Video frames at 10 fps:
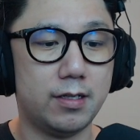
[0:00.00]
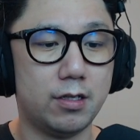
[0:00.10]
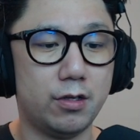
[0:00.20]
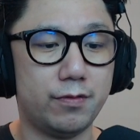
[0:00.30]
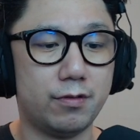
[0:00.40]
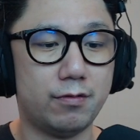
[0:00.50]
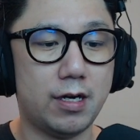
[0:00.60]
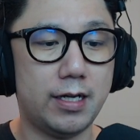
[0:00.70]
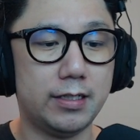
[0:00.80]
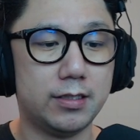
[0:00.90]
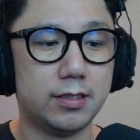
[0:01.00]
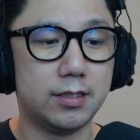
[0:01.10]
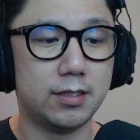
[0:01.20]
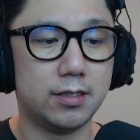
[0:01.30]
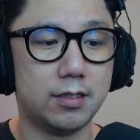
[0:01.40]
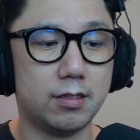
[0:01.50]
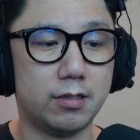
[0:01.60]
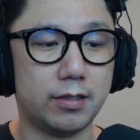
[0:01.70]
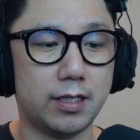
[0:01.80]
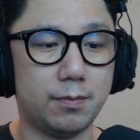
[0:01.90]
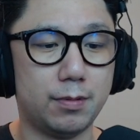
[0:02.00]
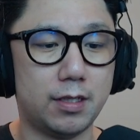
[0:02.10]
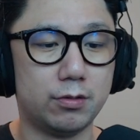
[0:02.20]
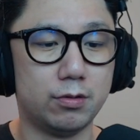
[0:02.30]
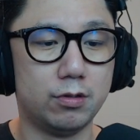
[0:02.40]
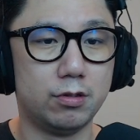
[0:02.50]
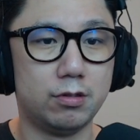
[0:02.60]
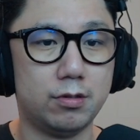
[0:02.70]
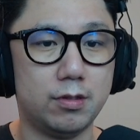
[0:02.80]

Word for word: Overwrite. Okay, apply to all.